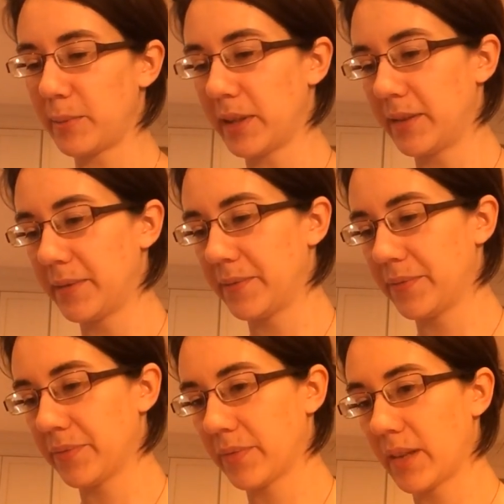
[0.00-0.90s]

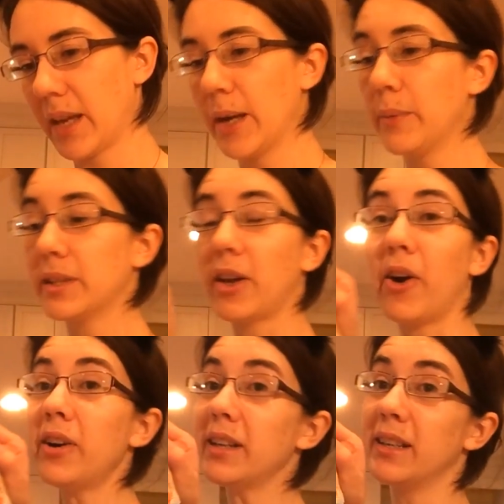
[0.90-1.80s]
but the
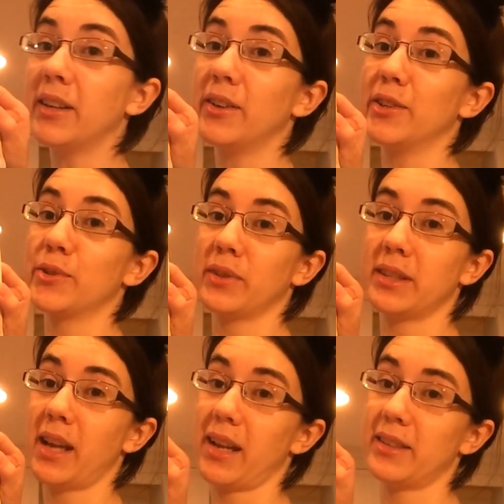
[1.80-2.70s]
art in here is
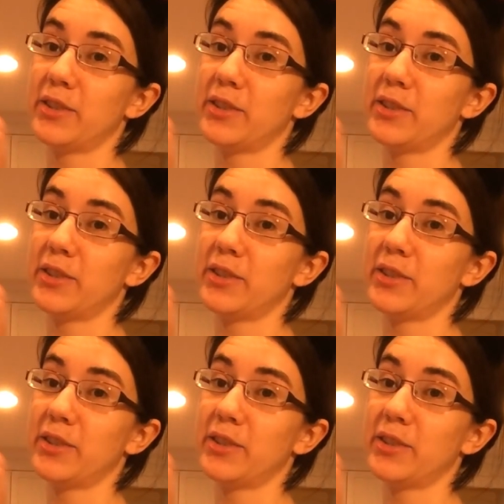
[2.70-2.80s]
really nice.